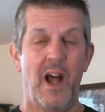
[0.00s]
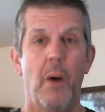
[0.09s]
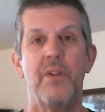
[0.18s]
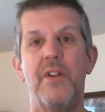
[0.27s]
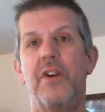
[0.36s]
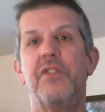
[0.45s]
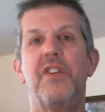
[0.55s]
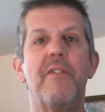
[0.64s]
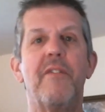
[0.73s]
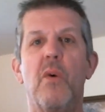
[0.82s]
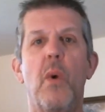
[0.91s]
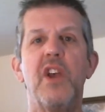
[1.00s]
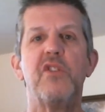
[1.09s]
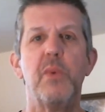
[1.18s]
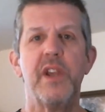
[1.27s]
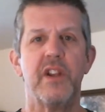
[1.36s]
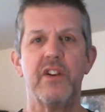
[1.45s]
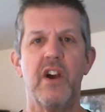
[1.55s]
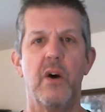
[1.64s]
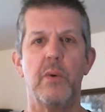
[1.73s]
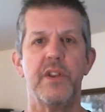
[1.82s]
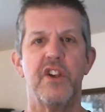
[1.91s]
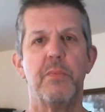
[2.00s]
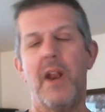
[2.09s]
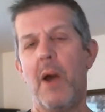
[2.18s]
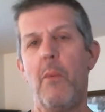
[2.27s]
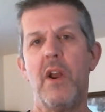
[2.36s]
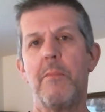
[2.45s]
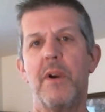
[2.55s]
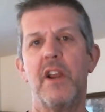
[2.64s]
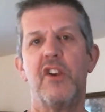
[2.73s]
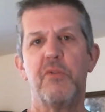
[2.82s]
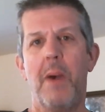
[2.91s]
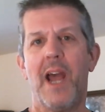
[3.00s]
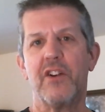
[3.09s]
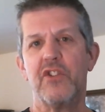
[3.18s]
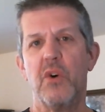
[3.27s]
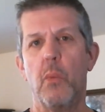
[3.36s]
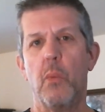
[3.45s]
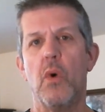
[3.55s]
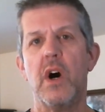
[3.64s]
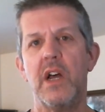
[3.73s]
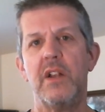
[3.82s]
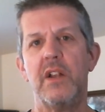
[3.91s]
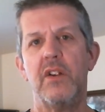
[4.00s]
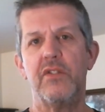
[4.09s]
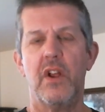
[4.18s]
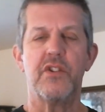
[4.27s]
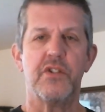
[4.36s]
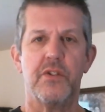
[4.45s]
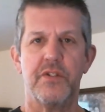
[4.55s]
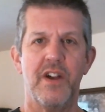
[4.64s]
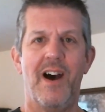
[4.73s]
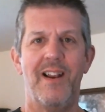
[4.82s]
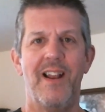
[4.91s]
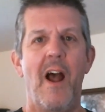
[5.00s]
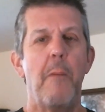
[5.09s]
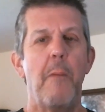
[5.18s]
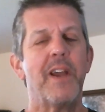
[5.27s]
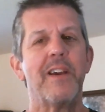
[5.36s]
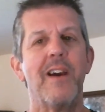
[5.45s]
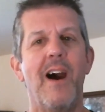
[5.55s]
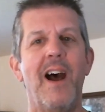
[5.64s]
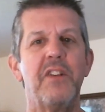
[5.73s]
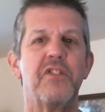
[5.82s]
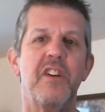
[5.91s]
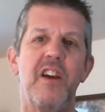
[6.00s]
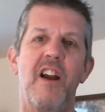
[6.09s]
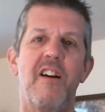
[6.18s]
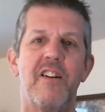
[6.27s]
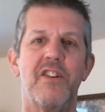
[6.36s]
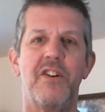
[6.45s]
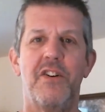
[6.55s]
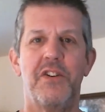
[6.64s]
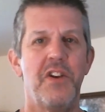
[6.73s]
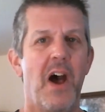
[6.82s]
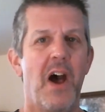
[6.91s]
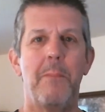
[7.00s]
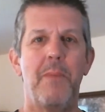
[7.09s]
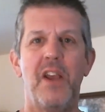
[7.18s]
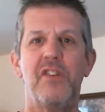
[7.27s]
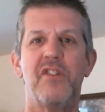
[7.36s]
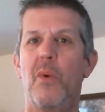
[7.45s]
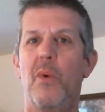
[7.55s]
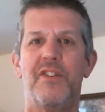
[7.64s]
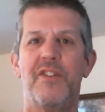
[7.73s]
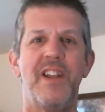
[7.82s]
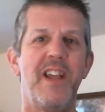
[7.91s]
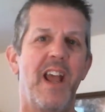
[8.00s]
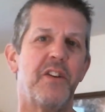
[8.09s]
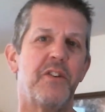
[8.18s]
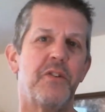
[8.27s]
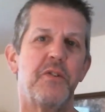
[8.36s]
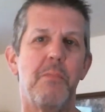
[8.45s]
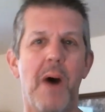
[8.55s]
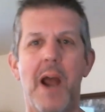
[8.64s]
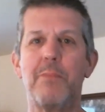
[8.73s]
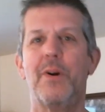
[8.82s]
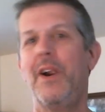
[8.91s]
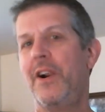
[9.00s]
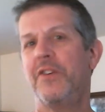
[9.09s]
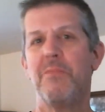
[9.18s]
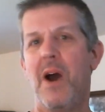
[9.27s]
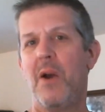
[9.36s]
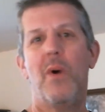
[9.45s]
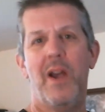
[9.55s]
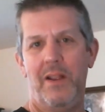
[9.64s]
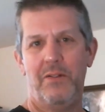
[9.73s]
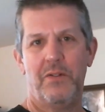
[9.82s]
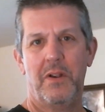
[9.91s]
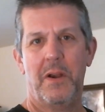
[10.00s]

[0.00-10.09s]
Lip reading: Well, there are several ways we could go with this, but I want to bring us back to one central thought, that God's character is not based on whether he answers my prayers my ways.